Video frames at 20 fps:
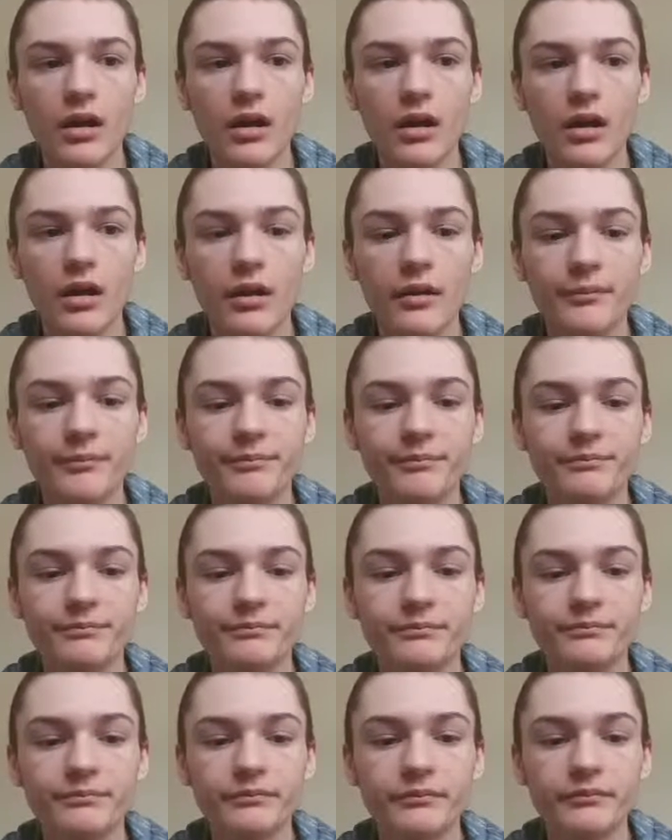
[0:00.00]
Um,
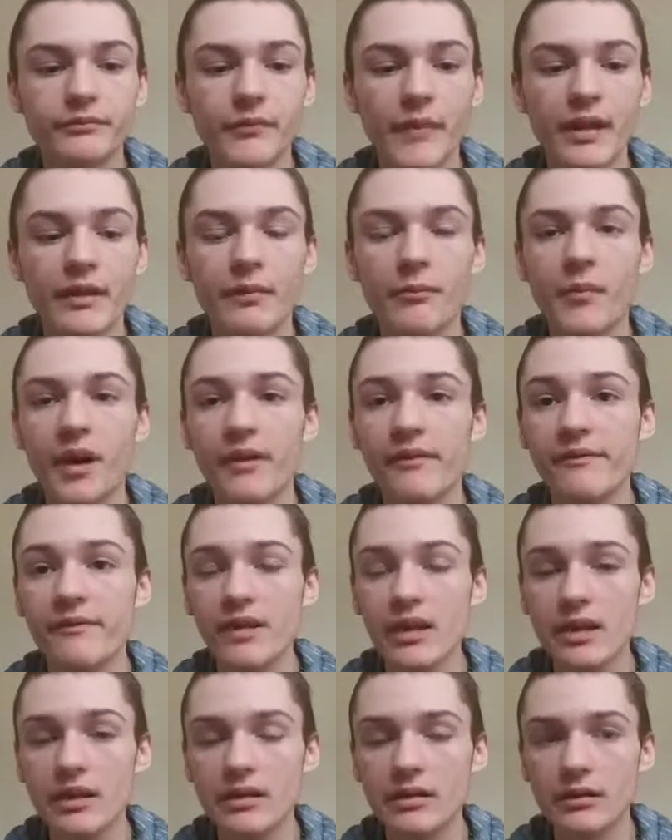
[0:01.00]
and then my
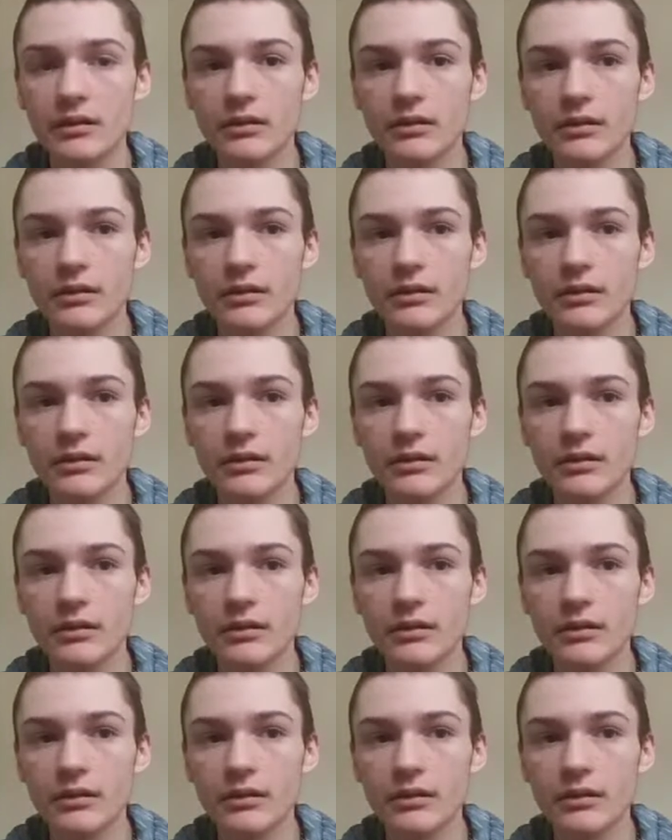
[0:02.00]
feet,